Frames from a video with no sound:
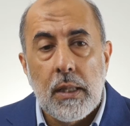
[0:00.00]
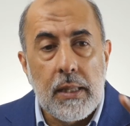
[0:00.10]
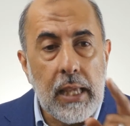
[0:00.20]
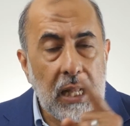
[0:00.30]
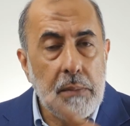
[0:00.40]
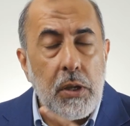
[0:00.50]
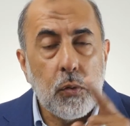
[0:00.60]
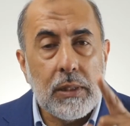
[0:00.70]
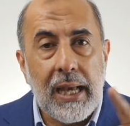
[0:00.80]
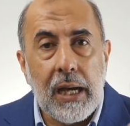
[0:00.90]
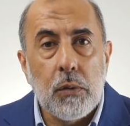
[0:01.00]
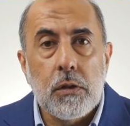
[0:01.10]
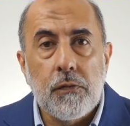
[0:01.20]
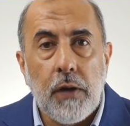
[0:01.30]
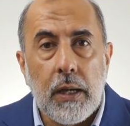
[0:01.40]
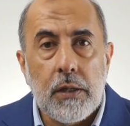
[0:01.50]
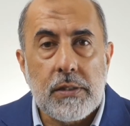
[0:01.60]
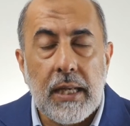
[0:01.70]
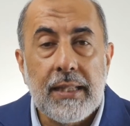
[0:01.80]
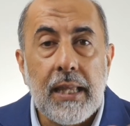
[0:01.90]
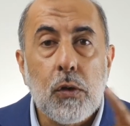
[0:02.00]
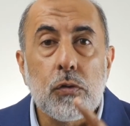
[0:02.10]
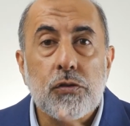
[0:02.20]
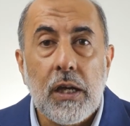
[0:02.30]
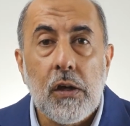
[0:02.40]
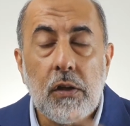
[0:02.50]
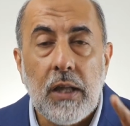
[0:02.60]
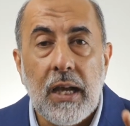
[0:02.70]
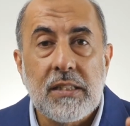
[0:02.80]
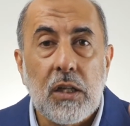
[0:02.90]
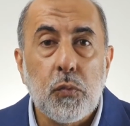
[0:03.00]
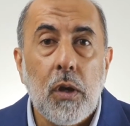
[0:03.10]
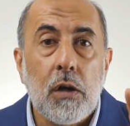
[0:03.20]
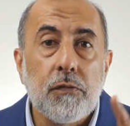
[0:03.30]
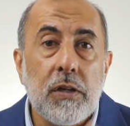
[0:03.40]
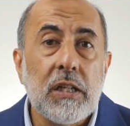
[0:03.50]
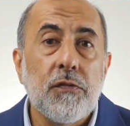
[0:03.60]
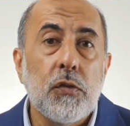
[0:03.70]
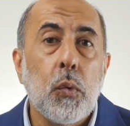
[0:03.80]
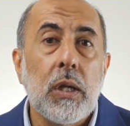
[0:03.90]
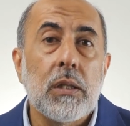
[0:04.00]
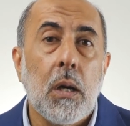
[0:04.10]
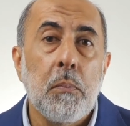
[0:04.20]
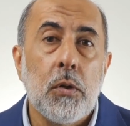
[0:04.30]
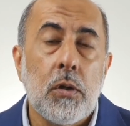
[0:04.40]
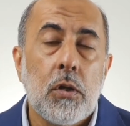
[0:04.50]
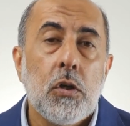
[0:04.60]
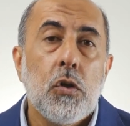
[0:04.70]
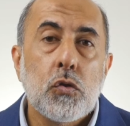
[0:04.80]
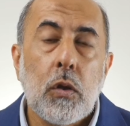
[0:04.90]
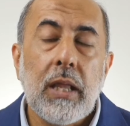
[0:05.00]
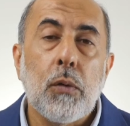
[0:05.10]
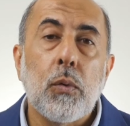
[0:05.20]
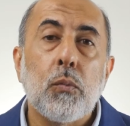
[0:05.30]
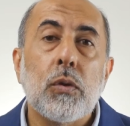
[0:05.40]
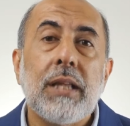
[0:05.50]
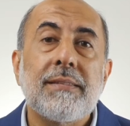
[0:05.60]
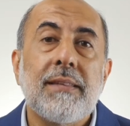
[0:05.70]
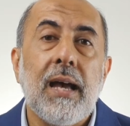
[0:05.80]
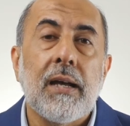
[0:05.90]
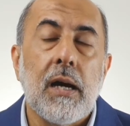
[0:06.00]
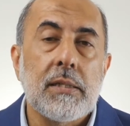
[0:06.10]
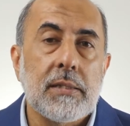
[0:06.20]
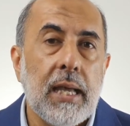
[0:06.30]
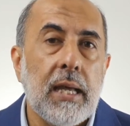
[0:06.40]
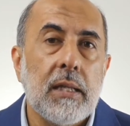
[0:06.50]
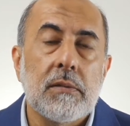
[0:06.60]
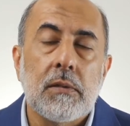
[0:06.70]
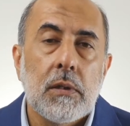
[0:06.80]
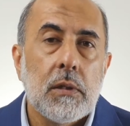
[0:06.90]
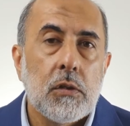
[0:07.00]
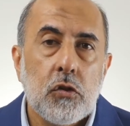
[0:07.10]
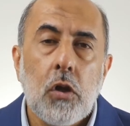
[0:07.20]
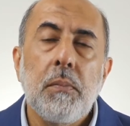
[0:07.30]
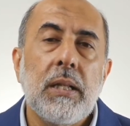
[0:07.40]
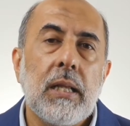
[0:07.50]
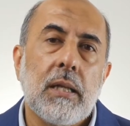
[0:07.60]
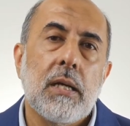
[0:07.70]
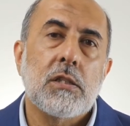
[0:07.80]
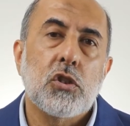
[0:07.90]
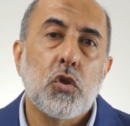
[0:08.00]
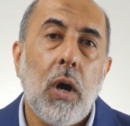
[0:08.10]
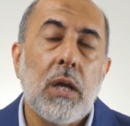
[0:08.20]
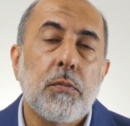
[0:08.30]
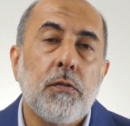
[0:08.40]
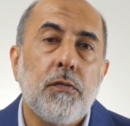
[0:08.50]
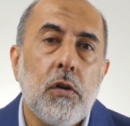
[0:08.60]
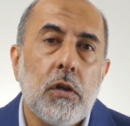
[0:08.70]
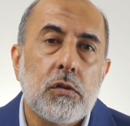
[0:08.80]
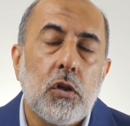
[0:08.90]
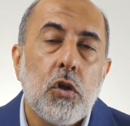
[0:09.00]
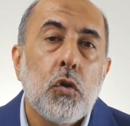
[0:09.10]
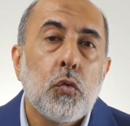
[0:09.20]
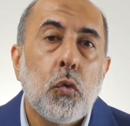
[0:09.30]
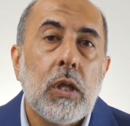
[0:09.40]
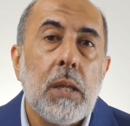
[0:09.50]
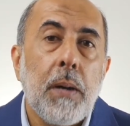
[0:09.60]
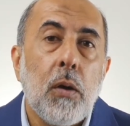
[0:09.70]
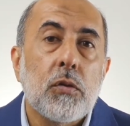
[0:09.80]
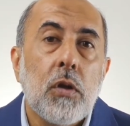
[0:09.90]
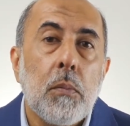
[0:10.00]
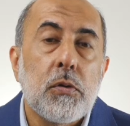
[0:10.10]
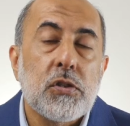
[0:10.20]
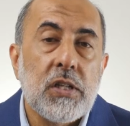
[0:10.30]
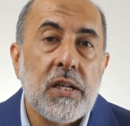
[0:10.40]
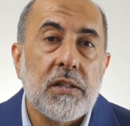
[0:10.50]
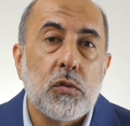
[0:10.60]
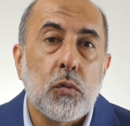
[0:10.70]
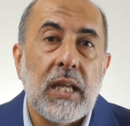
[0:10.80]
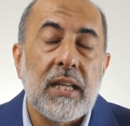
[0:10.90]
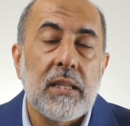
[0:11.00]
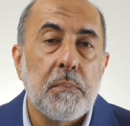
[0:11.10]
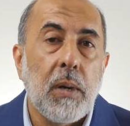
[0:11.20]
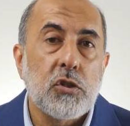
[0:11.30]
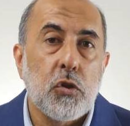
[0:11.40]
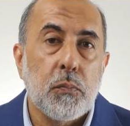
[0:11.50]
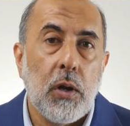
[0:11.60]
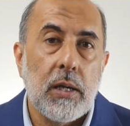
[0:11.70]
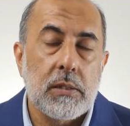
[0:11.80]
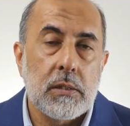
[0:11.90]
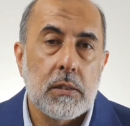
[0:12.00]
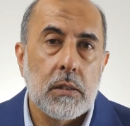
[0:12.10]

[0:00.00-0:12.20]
the enemy could count the fires and they could recognize that we are very few in number, so they would attack us and terminate us. So I preferred to keep our numbers secret, to take them by surprise.